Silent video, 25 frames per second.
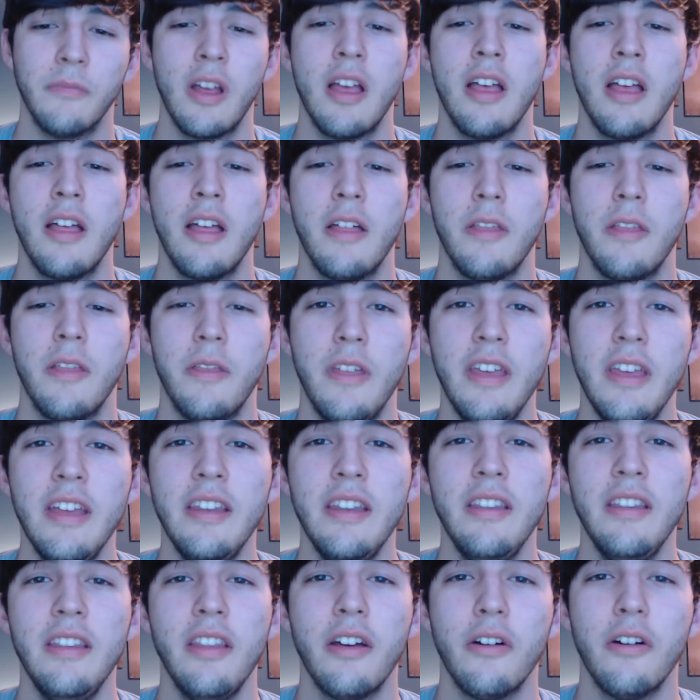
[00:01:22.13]

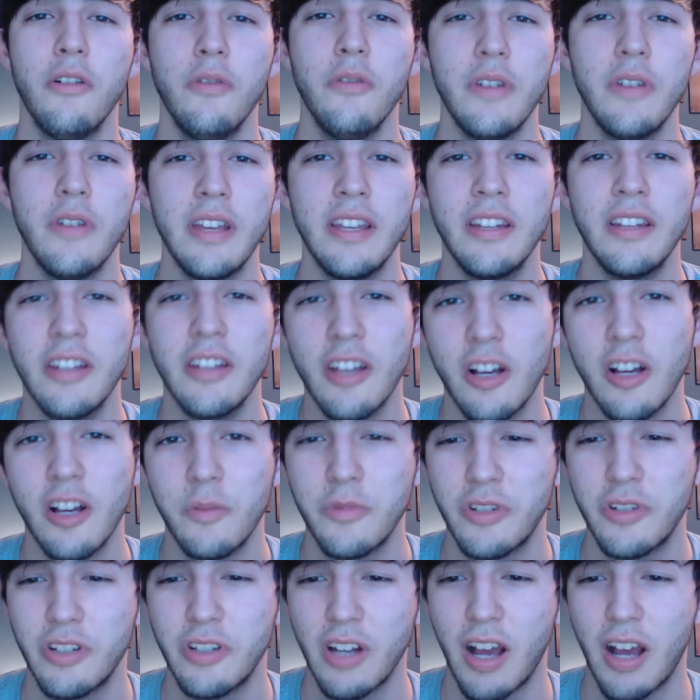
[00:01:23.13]
Then, though, in comes
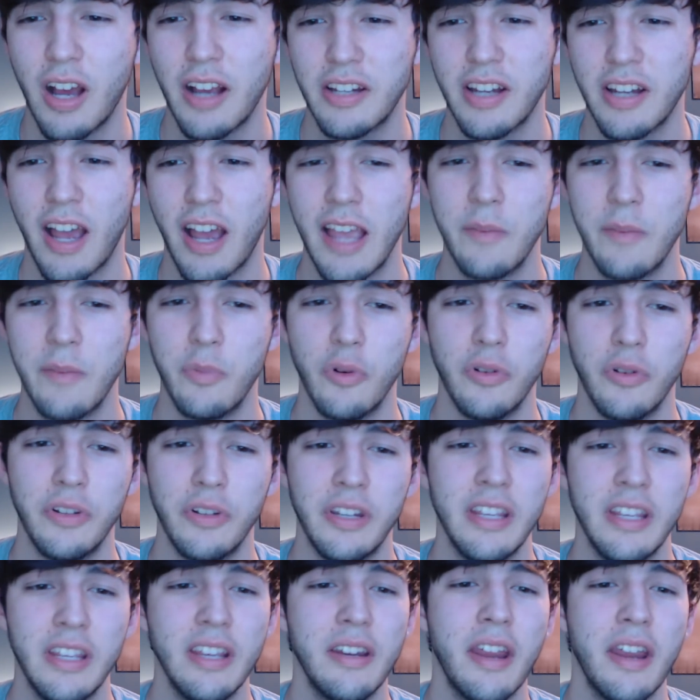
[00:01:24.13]
Josh Heupel, and
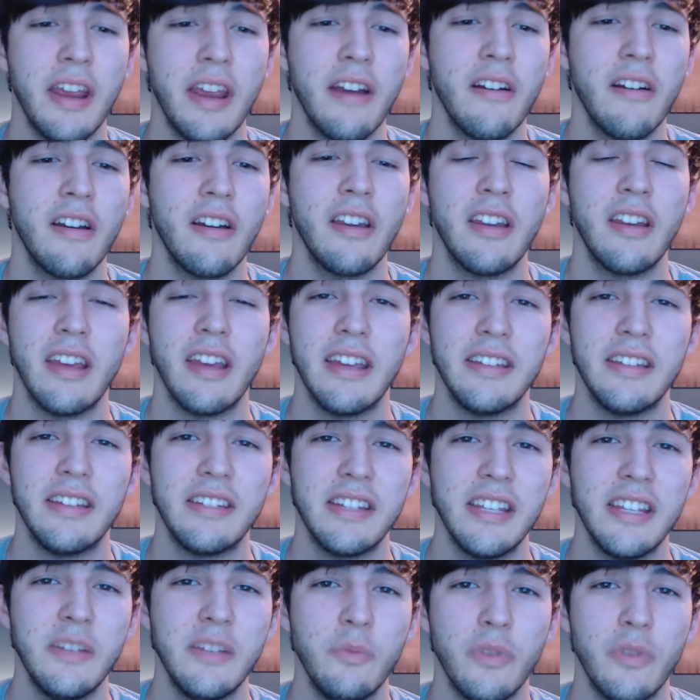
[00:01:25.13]
he inherited a
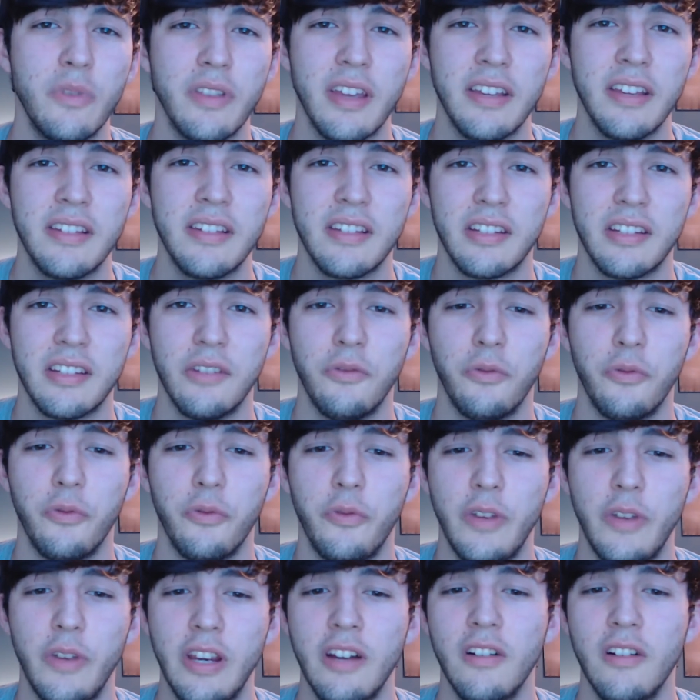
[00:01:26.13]
team with a
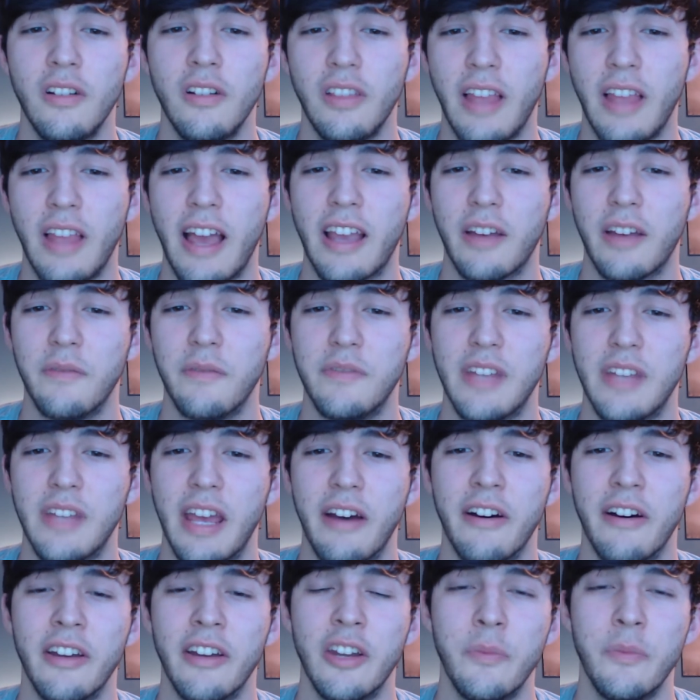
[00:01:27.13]
severe lack of
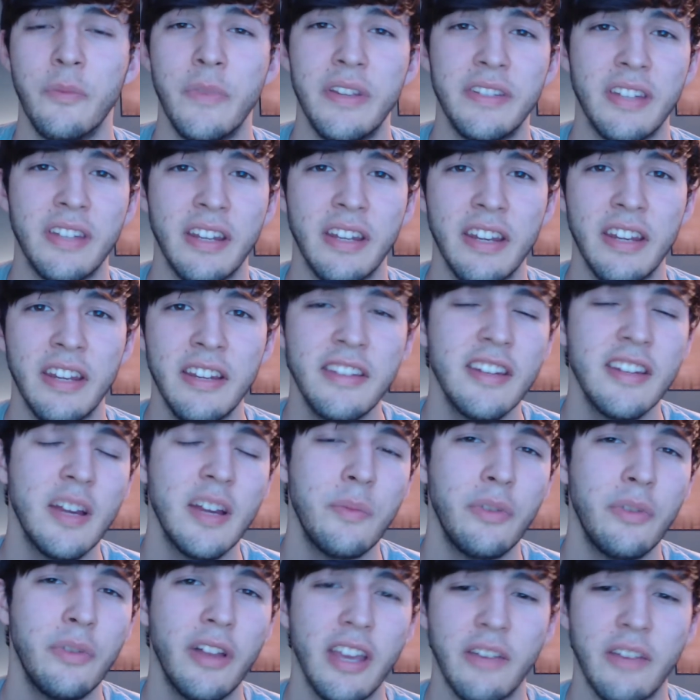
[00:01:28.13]
talent amidst an
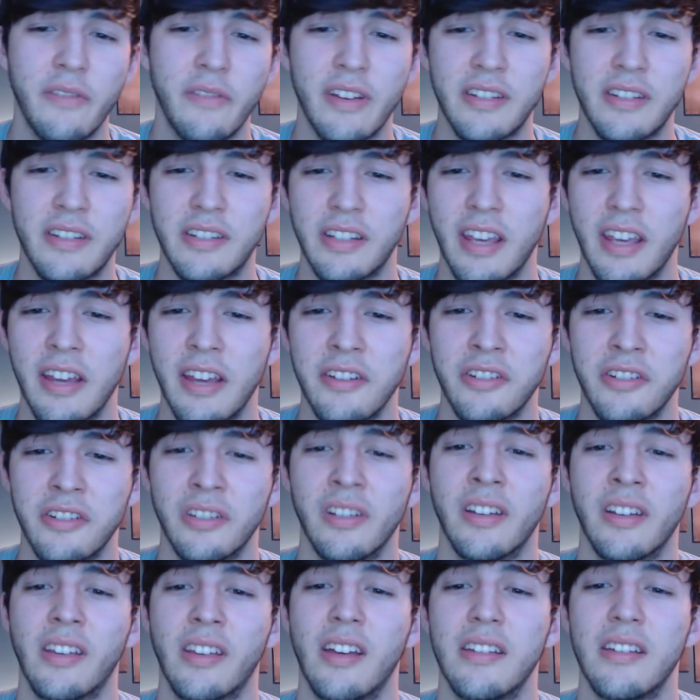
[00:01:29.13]
NCAA investigation,
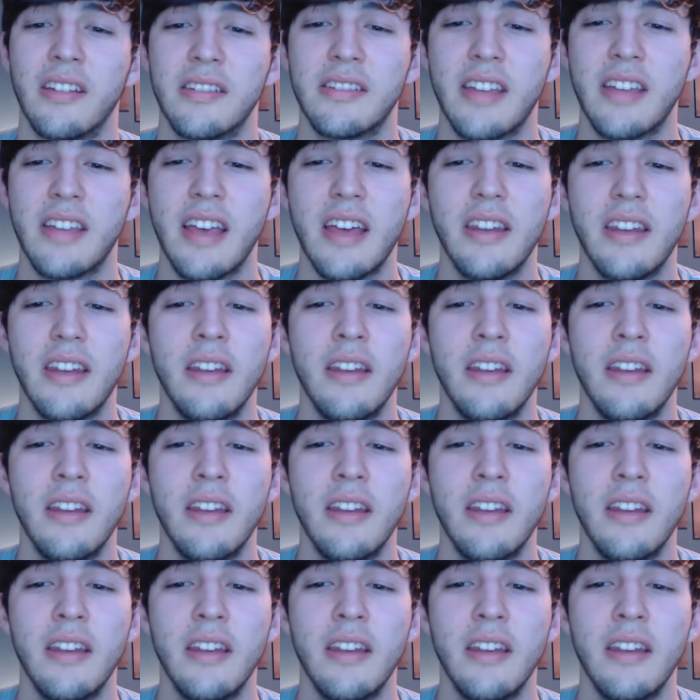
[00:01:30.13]
like I said,